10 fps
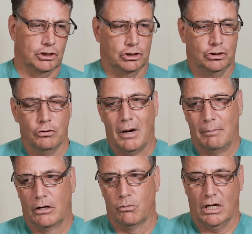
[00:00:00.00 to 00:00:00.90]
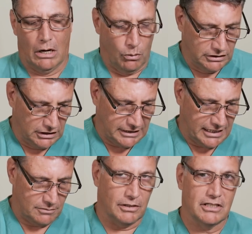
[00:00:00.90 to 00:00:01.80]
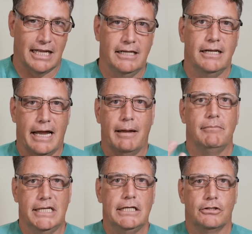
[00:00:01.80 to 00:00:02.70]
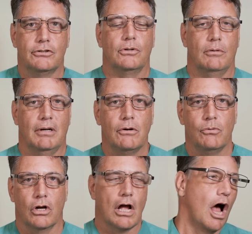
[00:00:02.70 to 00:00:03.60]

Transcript: Just do my blood work. I want the test because they need an MD to draw the blood work.